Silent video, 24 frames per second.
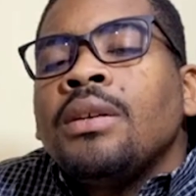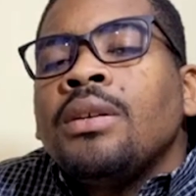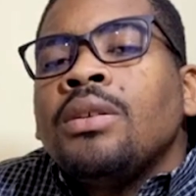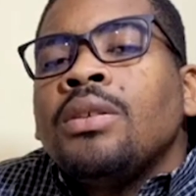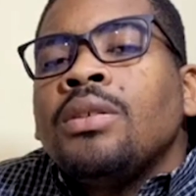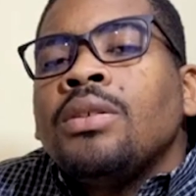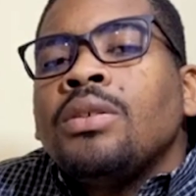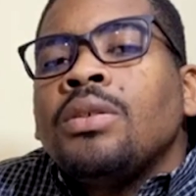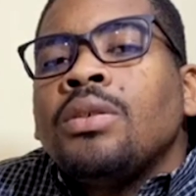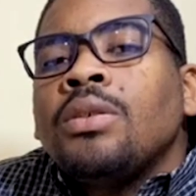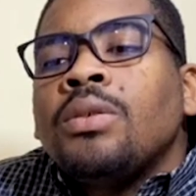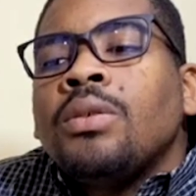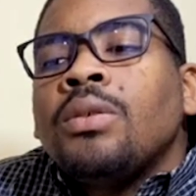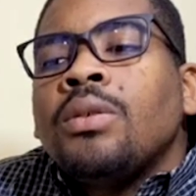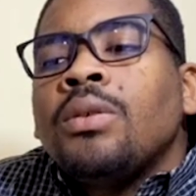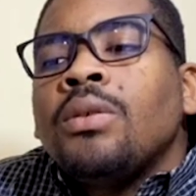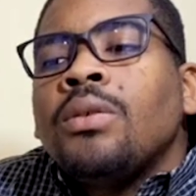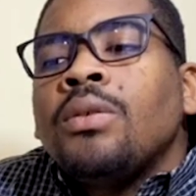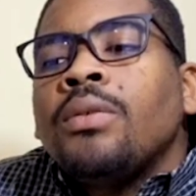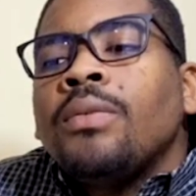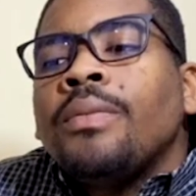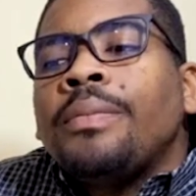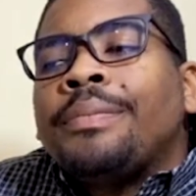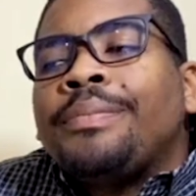
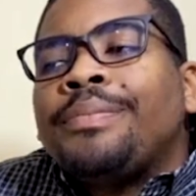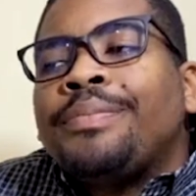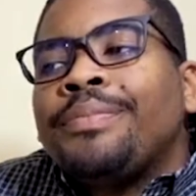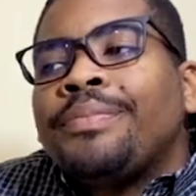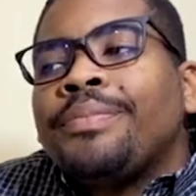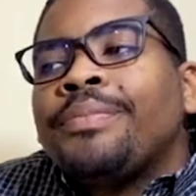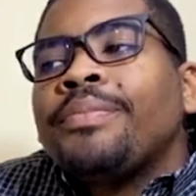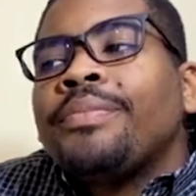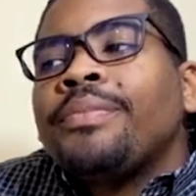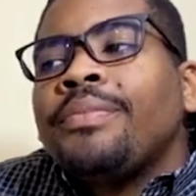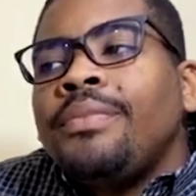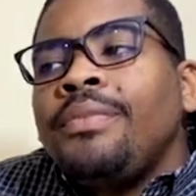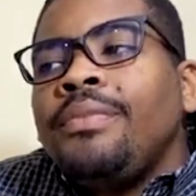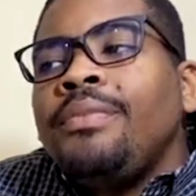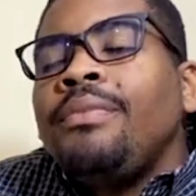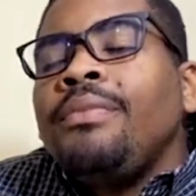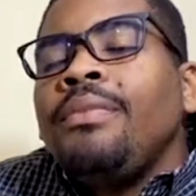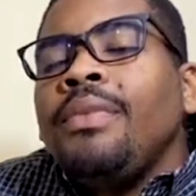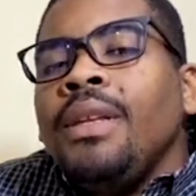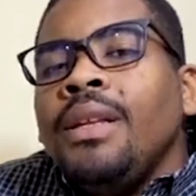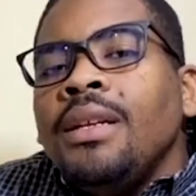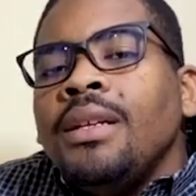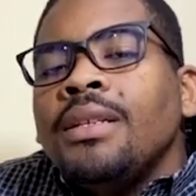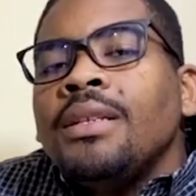So
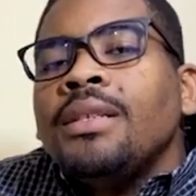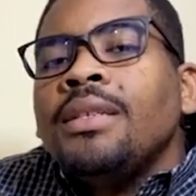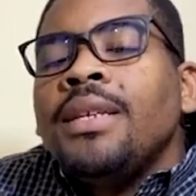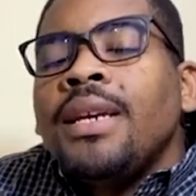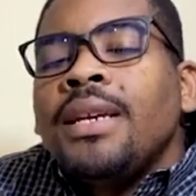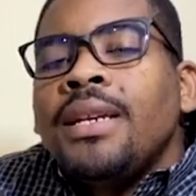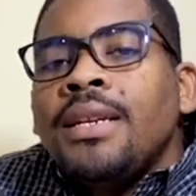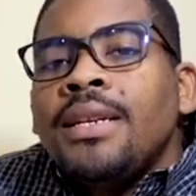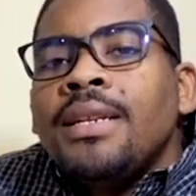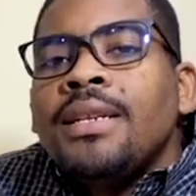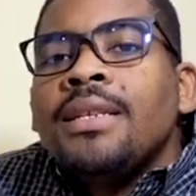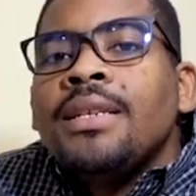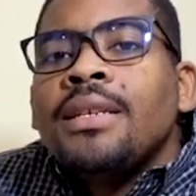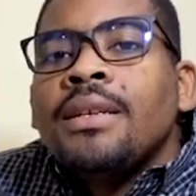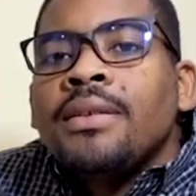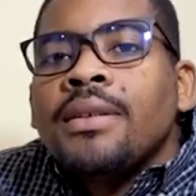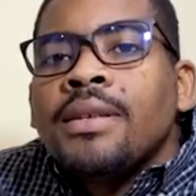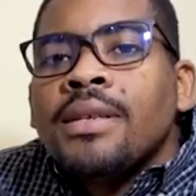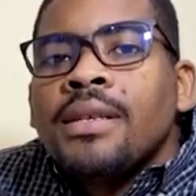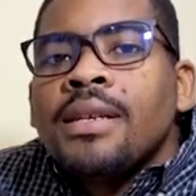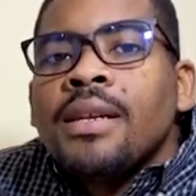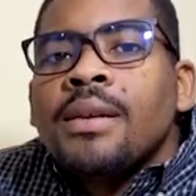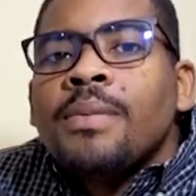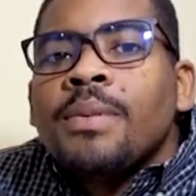take the necessary
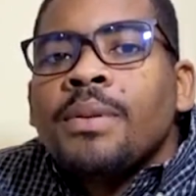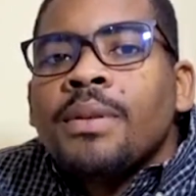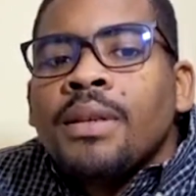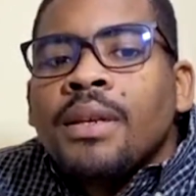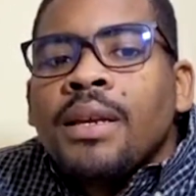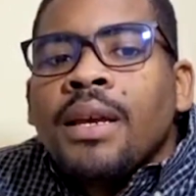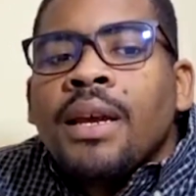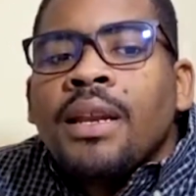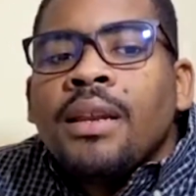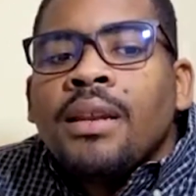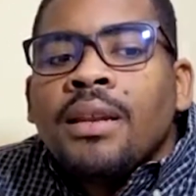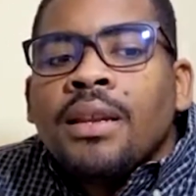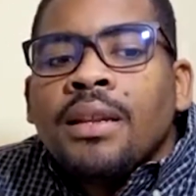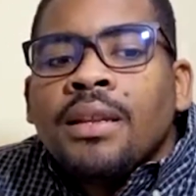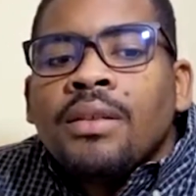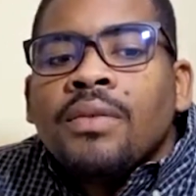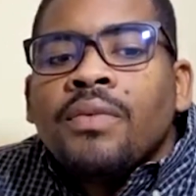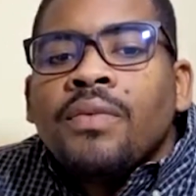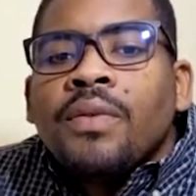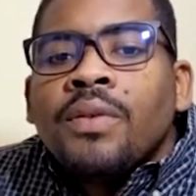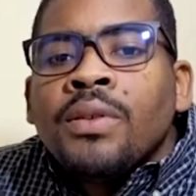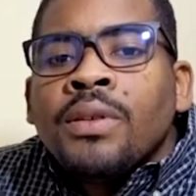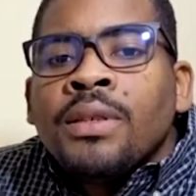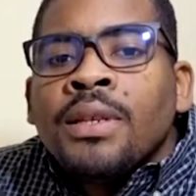steps to get the little
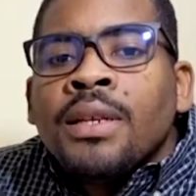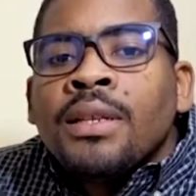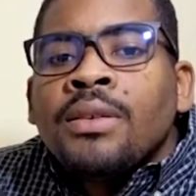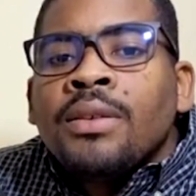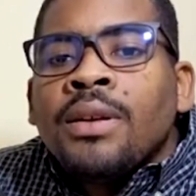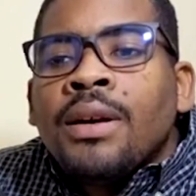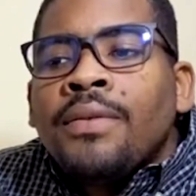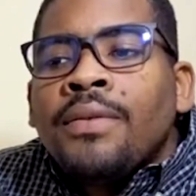funds that you